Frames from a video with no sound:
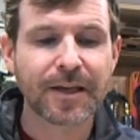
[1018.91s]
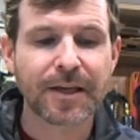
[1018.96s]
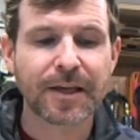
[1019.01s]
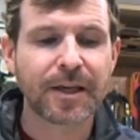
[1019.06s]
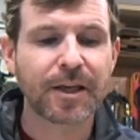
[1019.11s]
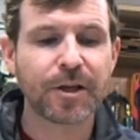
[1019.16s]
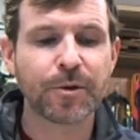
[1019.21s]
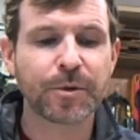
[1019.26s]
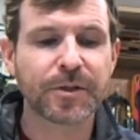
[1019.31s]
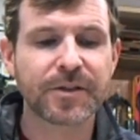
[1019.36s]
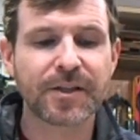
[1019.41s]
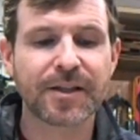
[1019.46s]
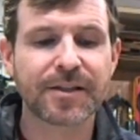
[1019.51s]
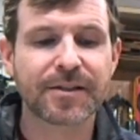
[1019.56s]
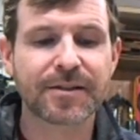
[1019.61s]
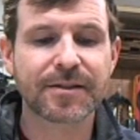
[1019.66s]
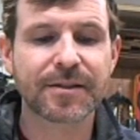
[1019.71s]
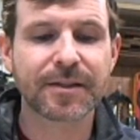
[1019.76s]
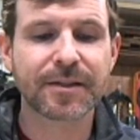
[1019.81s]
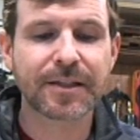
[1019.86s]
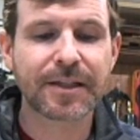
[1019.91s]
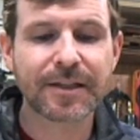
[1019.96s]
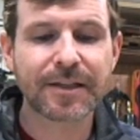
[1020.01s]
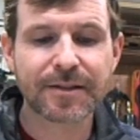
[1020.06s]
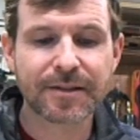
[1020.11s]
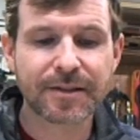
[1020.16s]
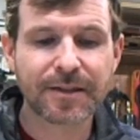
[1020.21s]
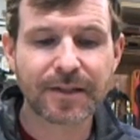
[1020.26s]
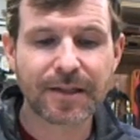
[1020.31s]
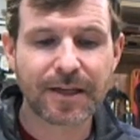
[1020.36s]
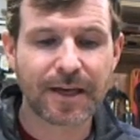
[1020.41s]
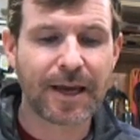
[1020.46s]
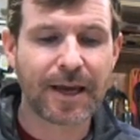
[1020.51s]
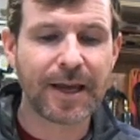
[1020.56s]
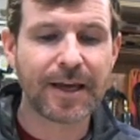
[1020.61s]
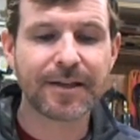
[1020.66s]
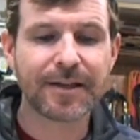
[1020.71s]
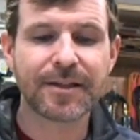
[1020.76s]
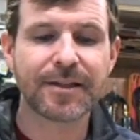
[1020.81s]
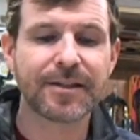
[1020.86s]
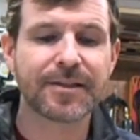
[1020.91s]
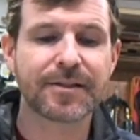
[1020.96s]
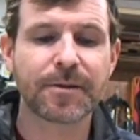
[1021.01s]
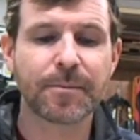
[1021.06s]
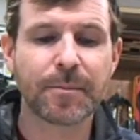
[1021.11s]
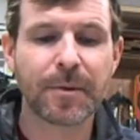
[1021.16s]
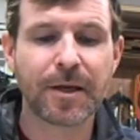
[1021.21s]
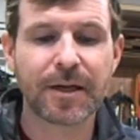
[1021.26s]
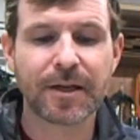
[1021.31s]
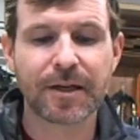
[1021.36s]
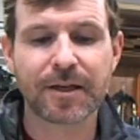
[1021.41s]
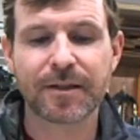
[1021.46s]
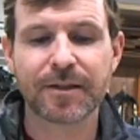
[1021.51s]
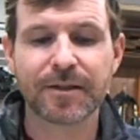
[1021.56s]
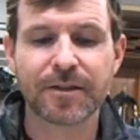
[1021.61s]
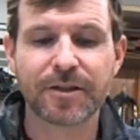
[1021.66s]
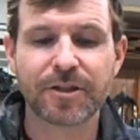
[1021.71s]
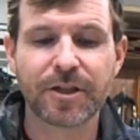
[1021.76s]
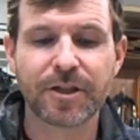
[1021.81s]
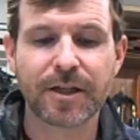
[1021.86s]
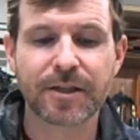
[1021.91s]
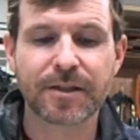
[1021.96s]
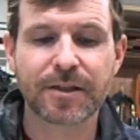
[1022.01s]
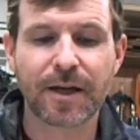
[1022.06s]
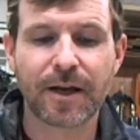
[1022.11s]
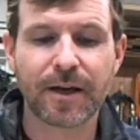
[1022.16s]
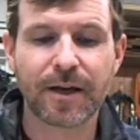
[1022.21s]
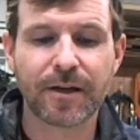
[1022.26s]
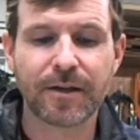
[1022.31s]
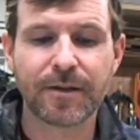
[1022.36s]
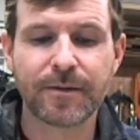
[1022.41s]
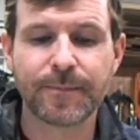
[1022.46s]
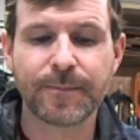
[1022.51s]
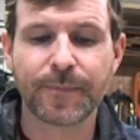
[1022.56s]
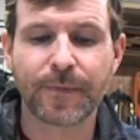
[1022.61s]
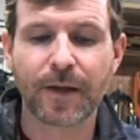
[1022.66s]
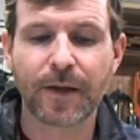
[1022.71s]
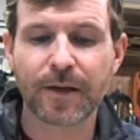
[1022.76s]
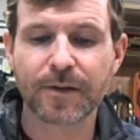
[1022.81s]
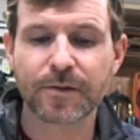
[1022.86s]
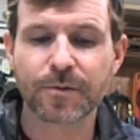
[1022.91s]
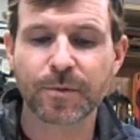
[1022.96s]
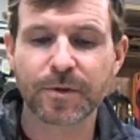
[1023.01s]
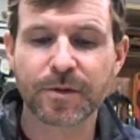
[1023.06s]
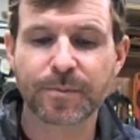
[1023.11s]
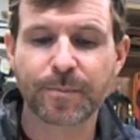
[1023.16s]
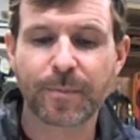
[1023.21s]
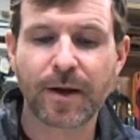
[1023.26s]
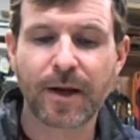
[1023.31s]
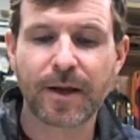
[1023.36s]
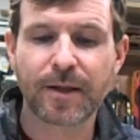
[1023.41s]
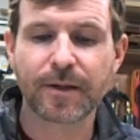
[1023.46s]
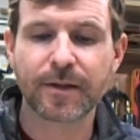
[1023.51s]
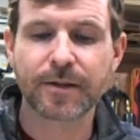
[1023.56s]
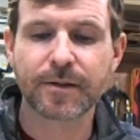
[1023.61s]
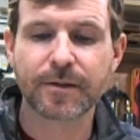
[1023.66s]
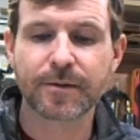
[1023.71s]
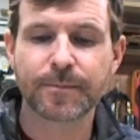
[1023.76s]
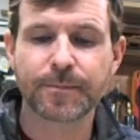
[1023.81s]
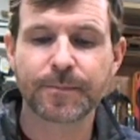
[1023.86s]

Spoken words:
He was a sadistic, anti-Semitic Gentile, as was Pilate.